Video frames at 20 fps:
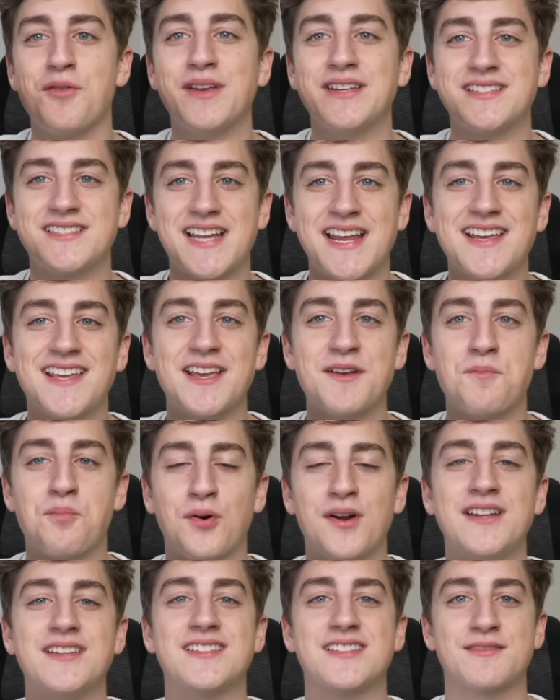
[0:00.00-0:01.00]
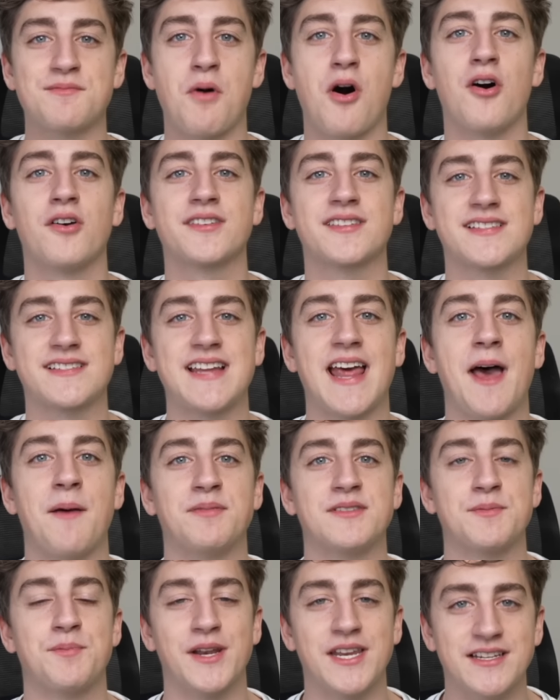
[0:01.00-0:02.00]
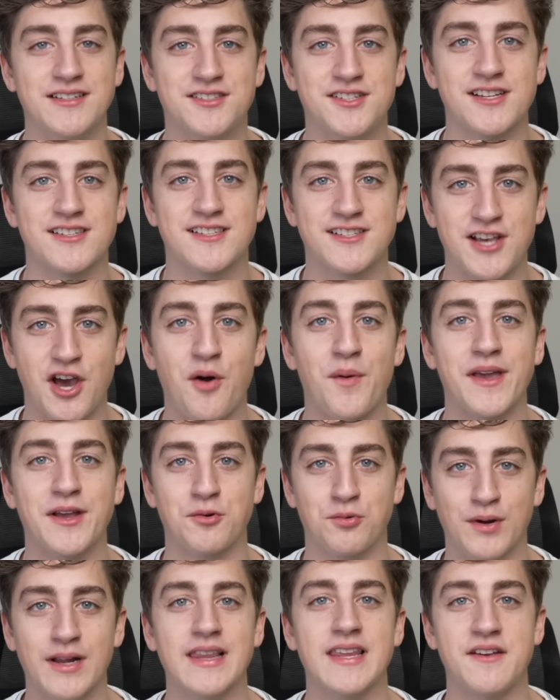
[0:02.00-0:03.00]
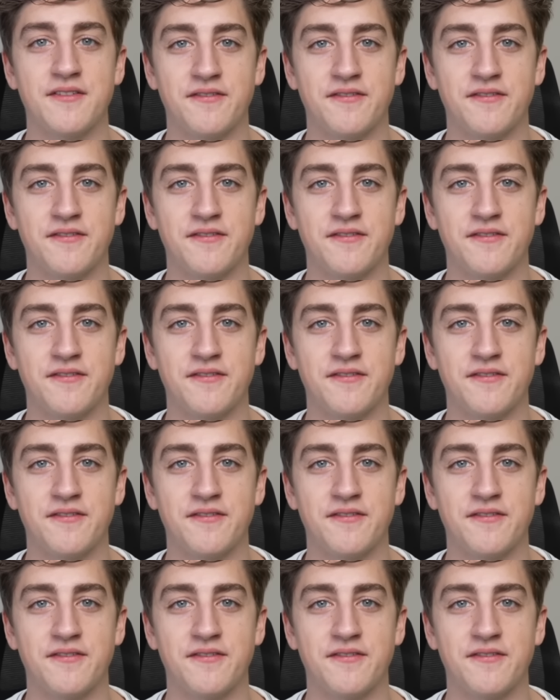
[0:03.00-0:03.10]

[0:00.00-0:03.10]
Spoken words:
he's taking pretty small steps, but he's just going really